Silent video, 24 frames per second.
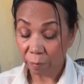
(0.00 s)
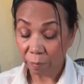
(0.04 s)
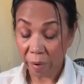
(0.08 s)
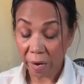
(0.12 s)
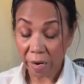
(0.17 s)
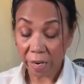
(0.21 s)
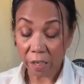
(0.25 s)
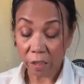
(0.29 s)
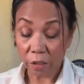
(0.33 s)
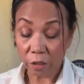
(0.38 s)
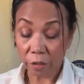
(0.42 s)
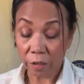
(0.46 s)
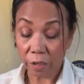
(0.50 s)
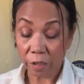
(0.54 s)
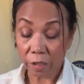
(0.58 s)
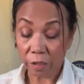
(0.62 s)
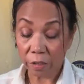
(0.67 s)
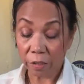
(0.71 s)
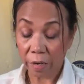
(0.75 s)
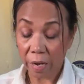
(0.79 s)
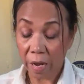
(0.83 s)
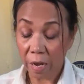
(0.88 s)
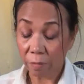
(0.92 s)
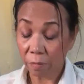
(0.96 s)
When you bite
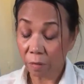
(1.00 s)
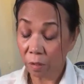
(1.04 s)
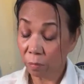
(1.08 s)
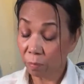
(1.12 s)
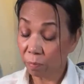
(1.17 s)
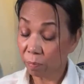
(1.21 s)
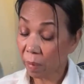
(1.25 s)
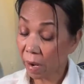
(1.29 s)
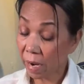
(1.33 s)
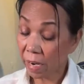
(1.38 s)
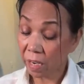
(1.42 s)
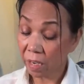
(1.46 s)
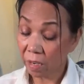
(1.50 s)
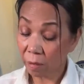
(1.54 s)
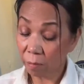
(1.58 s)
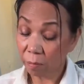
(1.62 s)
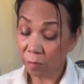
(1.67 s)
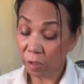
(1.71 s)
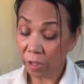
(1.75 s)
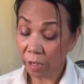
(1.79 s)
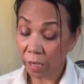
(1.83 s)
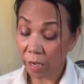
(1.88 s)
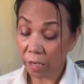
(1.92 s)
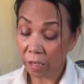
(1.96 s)
into it, you have to
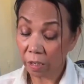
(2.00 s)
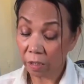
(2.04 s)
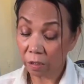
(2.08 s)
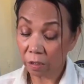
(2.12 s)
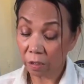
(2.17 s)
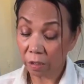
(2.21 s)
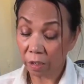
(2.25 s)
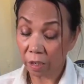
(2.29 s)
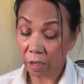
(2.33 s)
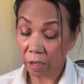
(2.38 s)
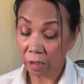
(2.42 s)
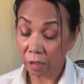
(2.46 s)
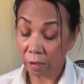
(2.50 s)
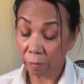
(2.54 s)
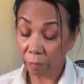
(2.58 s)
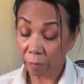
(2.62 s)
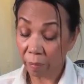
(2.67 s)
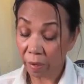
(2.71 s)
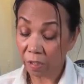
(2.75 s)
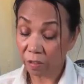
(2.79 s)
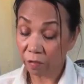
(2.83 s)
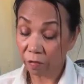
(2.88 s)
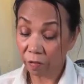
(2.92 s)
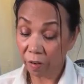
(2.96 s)
bite them together to get
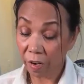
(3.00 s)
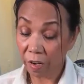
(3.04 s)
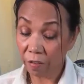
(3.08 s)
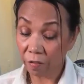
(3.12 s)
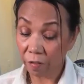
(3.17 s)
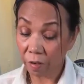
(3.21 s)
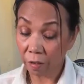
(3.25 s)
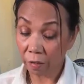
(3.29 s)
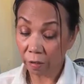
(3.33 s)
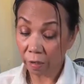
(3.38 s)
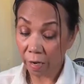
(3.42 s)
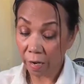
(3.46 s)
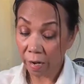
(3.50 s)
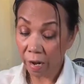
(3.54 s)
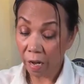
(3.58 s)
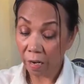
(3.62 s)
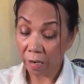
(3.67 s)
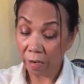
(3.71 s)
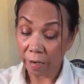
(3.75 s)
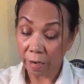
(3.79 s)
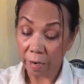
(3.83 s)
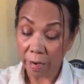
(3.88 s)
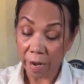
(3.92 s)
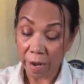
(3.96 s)
the best flavor. Okay.
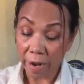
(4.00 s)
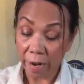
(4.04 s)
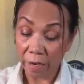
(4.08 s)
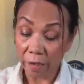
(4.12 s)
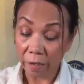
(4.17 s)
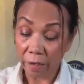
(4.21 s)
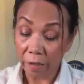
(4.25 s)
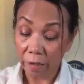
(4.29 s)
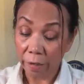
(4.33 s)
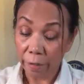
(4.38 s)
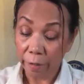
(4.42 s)
Other than that,